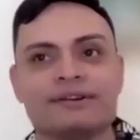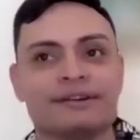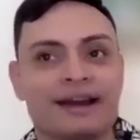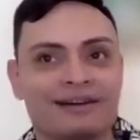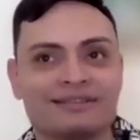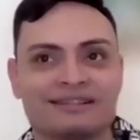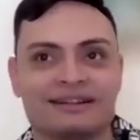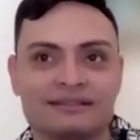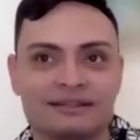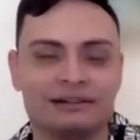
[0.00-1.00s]
now as an
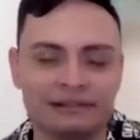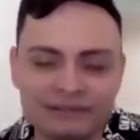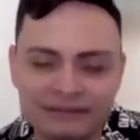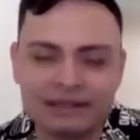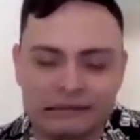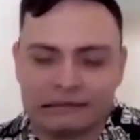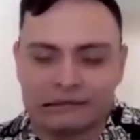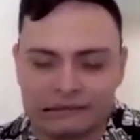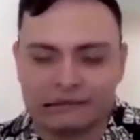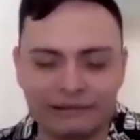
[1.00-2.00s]
adult, as an
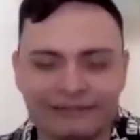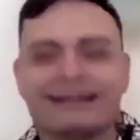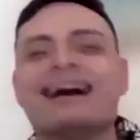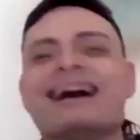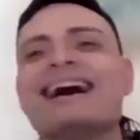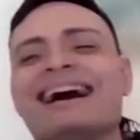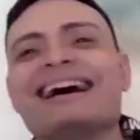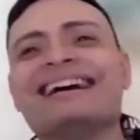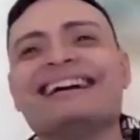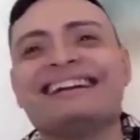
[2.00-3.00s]
adult,
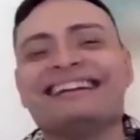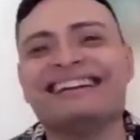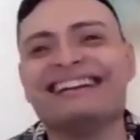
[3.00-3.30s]
I,